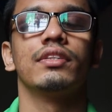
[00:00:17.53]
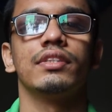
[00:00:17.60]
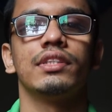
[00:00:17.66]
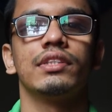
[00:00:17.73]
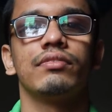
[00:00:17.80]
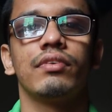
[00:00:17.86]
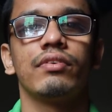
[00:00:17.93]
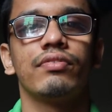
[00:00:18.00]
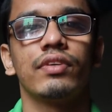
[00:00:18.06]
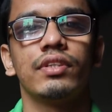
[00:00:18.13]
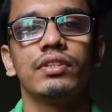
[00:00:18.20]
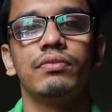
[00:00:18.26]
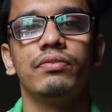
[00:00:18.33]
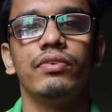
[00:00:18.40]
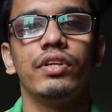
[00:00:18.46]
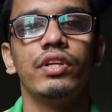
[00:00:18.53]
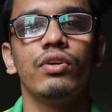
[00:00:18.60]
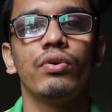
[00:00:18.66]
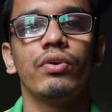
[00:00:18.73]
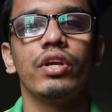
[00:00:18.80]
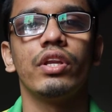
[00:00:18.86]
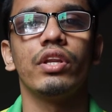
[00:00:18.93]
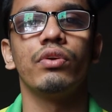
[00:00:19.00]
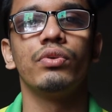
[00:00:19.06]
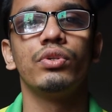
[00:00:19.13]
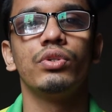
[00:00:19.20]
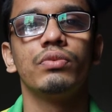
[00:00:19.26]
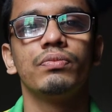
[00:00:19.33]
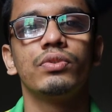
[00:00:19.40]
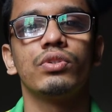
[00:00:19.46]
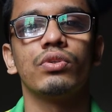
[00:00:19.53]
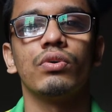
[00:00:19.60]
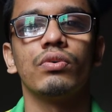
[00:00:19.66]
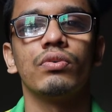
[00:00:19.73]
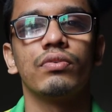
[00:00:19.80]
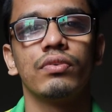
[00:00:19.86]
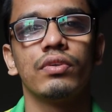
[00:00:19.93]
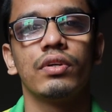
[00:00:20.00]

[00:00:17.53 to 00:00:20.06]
This is my first video in YouTube, so